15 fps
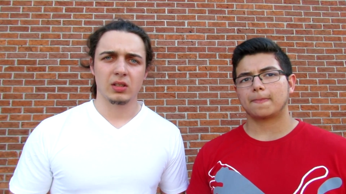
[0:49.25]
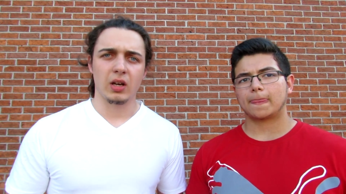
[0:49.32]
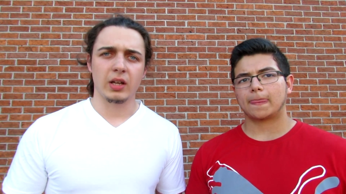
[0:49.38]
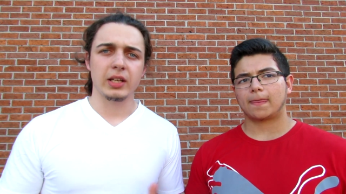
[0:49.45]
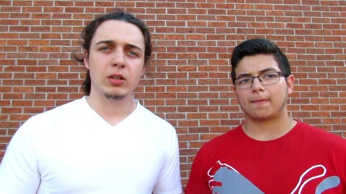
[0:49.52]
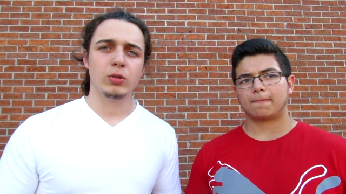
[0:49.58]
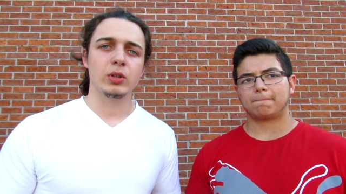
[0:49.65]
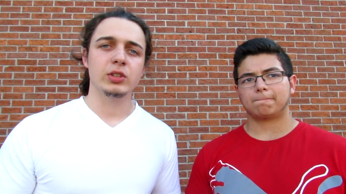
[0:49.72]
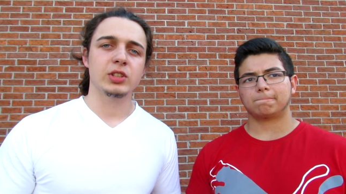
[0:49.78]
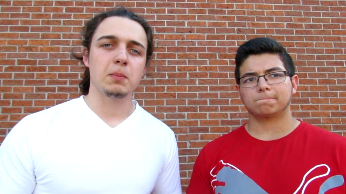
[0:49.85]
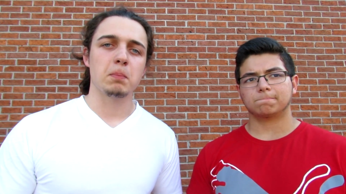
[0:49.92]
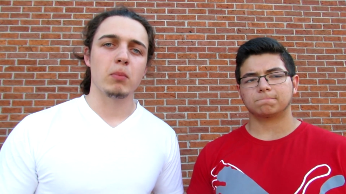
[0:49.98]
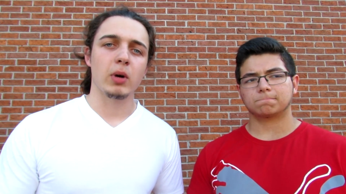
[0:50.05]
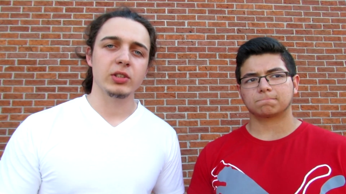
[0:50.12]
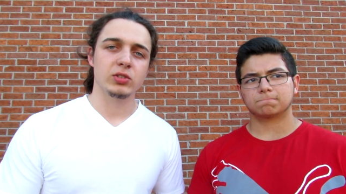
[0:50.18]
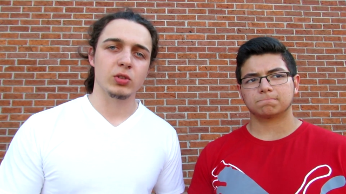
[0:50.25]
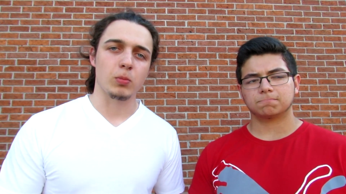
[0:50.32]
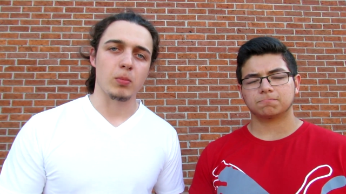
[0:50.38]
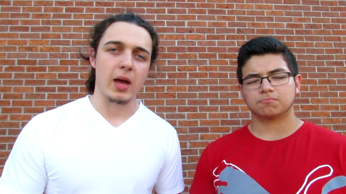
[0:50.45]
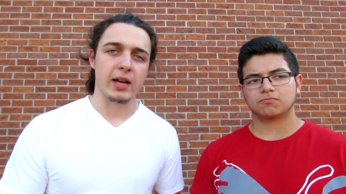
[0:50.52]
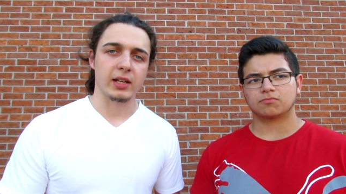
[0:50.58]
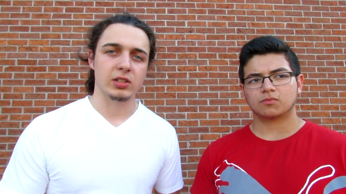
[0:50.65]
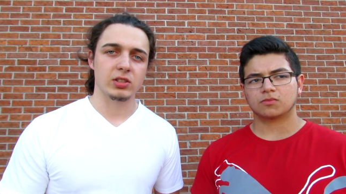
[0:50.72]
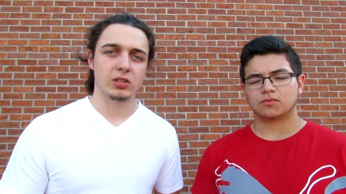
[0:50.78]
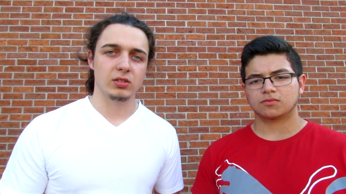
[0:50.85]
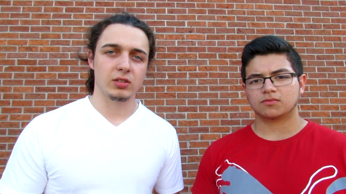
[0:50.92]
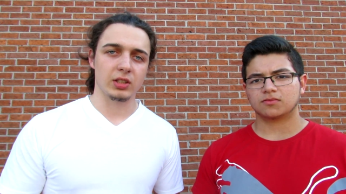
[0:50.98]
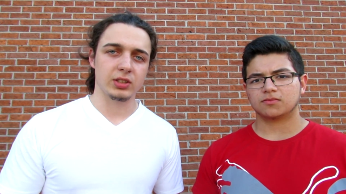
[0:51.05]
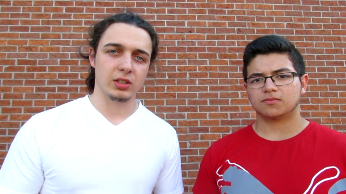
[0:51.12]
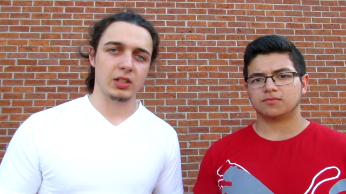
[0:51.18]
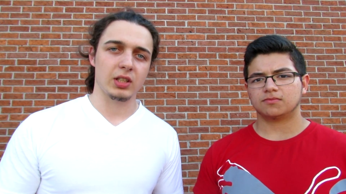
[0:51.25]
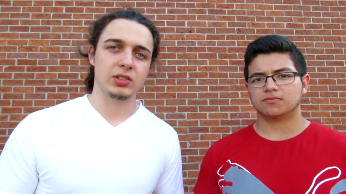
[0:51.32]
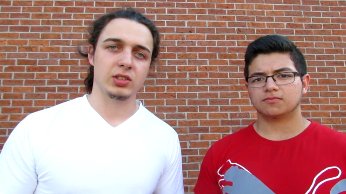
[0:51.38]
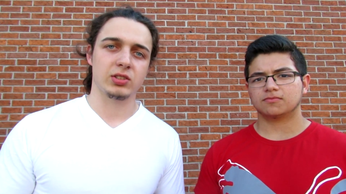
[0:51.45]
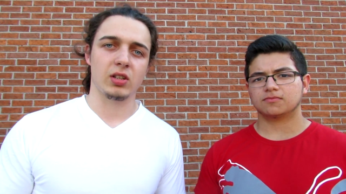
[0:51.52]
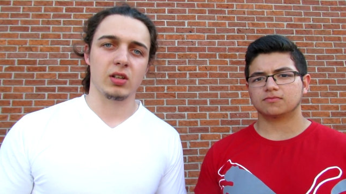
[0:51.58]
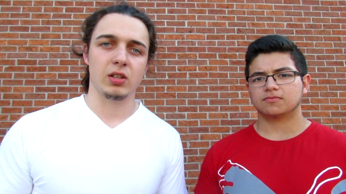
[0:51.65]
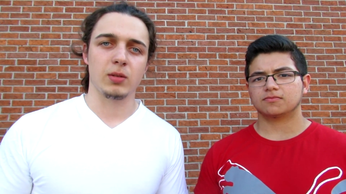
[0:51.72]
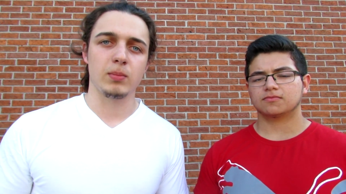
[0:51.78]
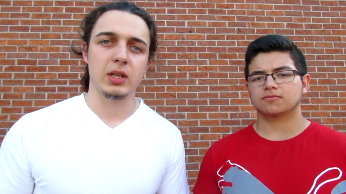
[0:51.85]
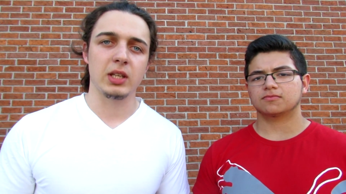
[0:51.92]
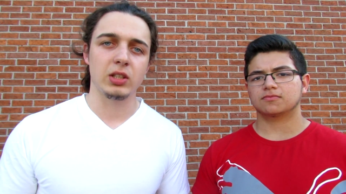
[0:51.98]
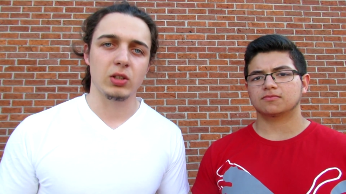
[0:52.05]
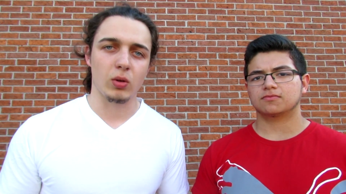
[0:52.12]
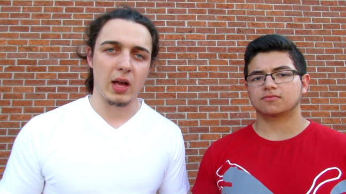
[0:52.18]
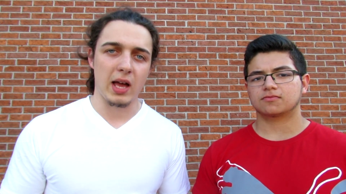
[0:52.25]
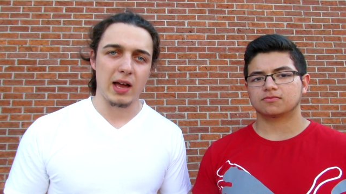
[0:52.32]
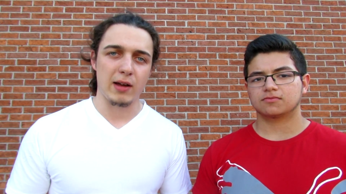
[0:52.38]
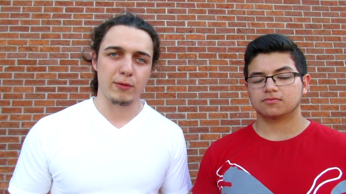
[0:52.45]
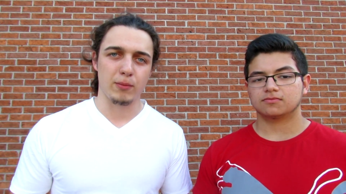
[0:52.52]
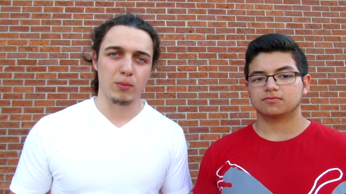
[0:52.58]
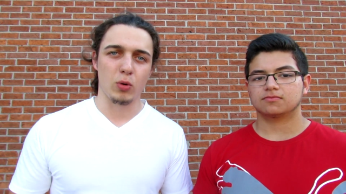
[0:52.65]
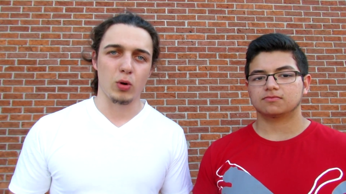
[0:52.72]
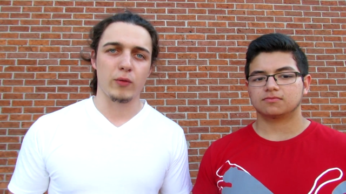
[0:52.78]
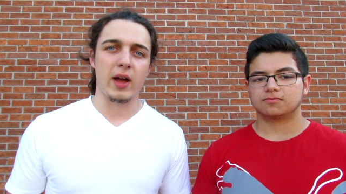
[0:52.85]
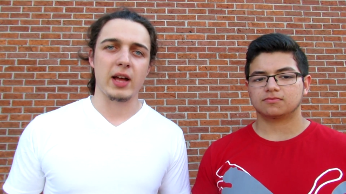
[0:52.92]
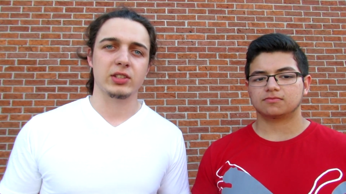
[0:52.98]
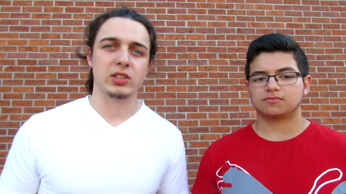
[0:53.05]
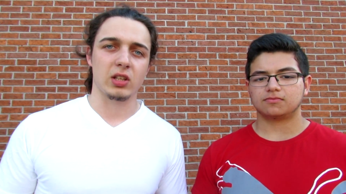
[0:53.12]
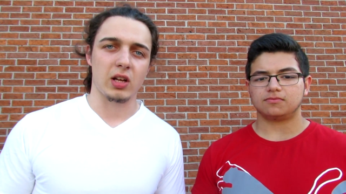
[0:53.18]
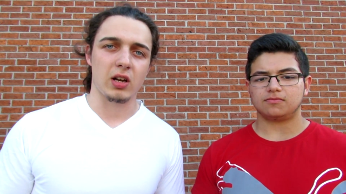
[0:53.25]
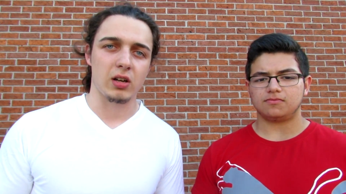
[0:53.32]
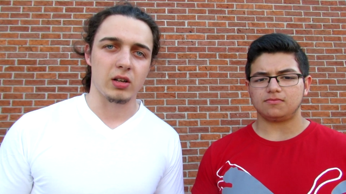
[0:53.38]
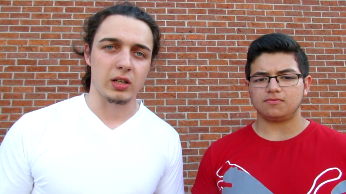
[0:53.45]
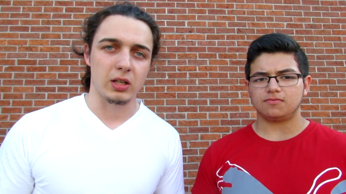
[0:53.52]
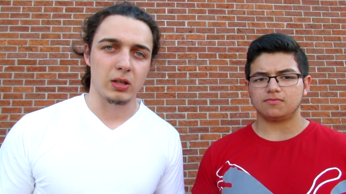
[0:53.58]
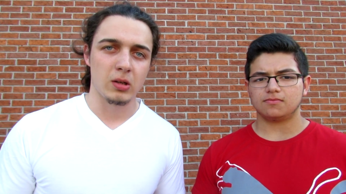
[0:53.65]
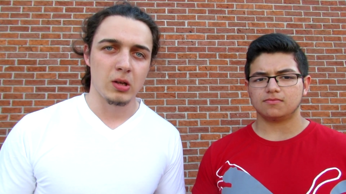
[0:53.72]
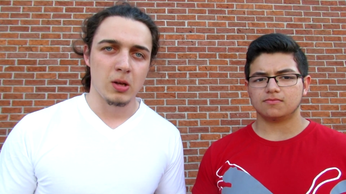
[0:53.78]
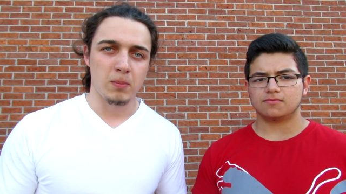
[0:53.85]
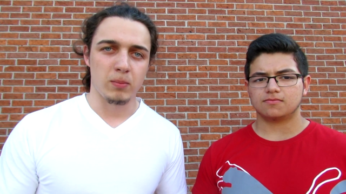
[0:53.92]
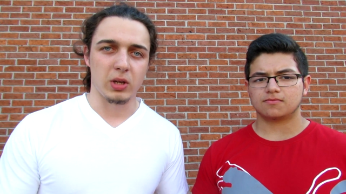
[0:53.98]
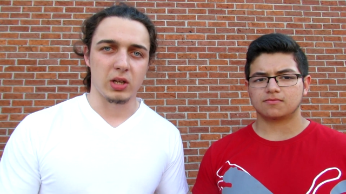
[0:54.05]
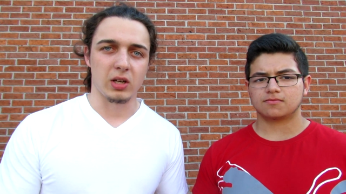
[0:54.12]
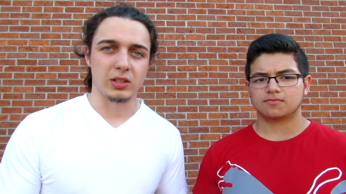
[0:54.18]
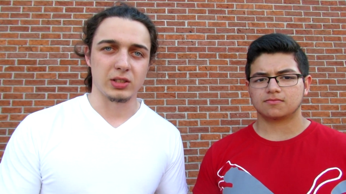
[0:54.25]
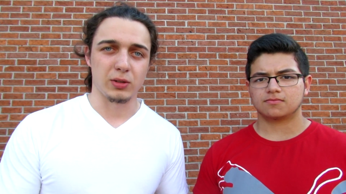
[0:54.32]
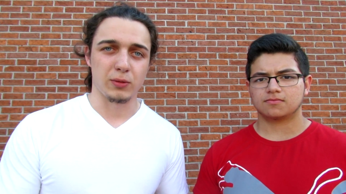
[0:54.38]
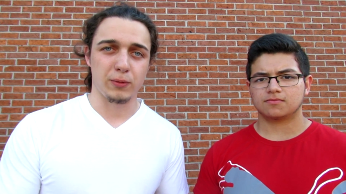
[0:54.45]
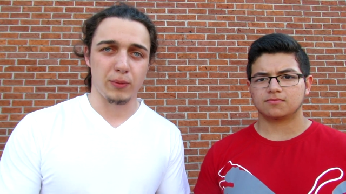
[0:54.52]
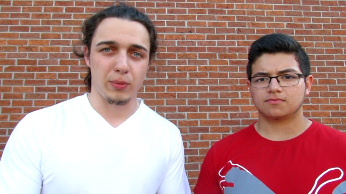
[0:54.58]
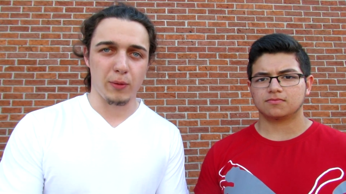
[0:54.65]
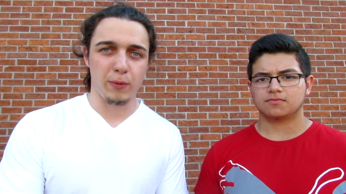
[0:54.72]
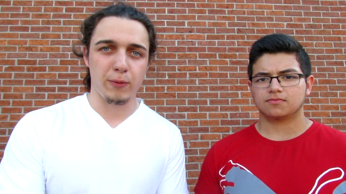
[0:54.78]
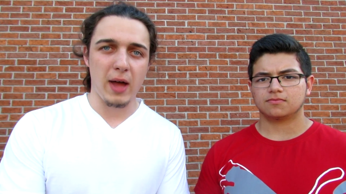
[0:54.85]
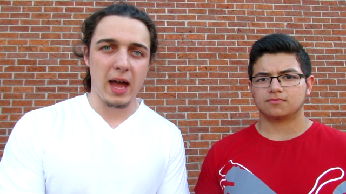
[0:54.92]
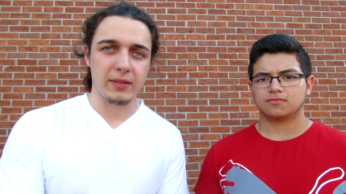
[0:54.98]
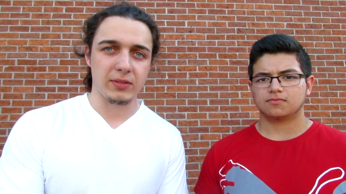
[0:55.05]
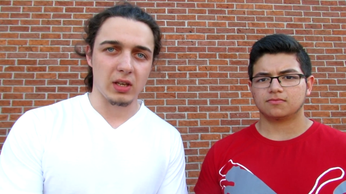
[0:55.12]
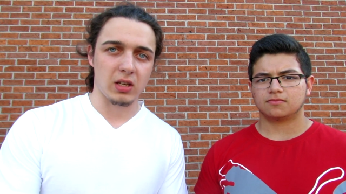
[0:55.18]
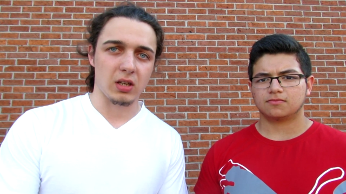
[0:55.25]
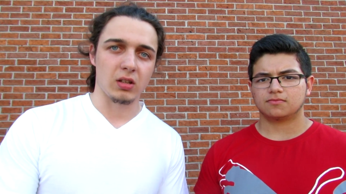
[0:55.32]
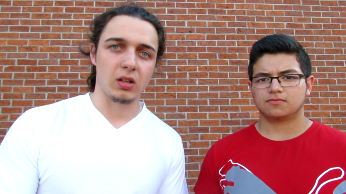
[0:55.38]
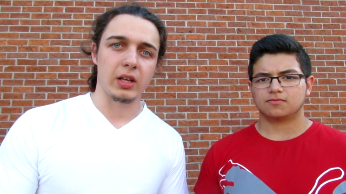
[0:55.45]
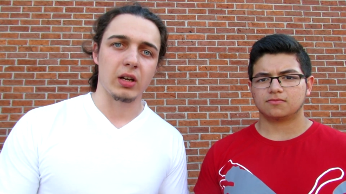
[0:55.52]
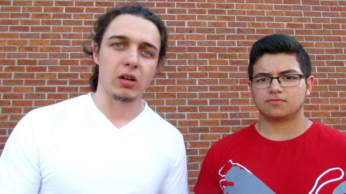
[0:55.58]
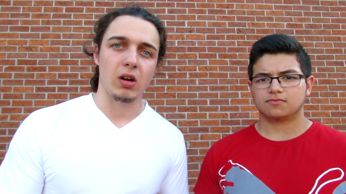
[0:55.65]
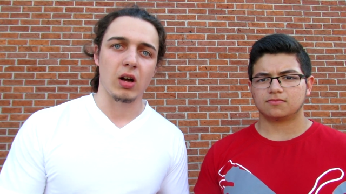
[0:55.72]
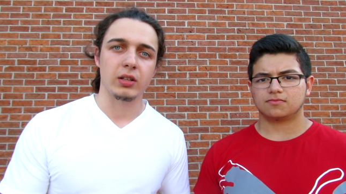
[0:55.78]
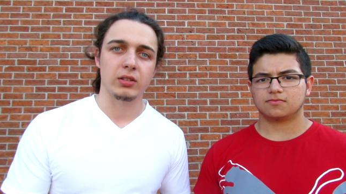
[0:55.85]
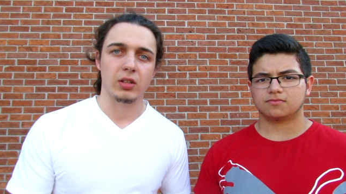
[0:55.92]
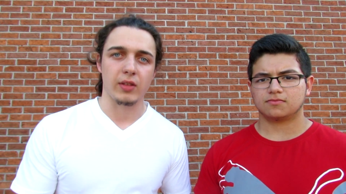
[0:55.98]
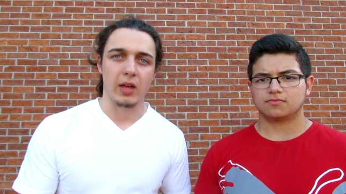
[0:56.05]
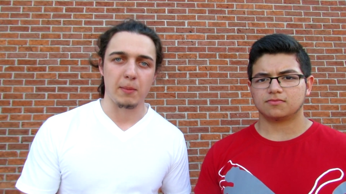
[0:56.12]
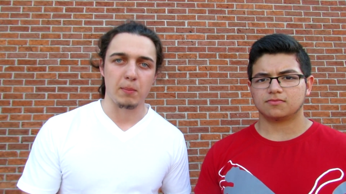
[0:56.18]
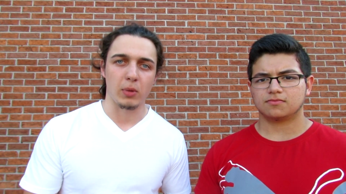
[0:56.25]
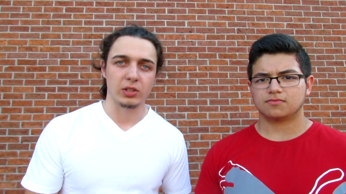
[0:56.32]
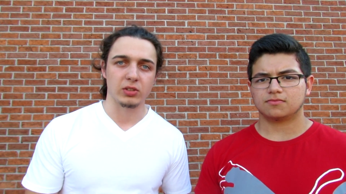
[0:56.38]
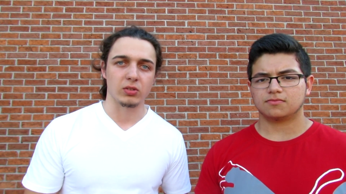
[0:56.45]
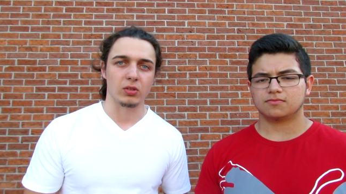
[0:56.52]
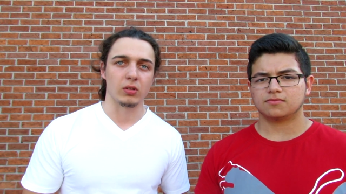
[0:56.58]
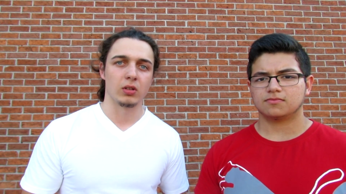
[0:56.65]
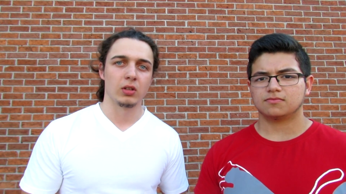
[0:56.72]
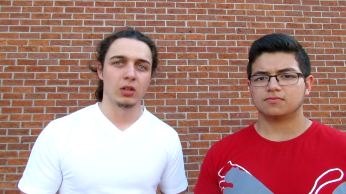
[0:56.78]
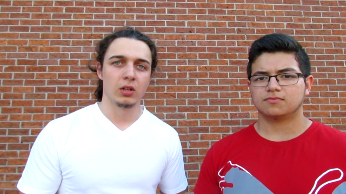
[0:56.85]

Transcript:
Speaker 1: An increase in muscle mass doesn't necessarily mean you'll have more vascularity because of the fat that can layer onto that muscle.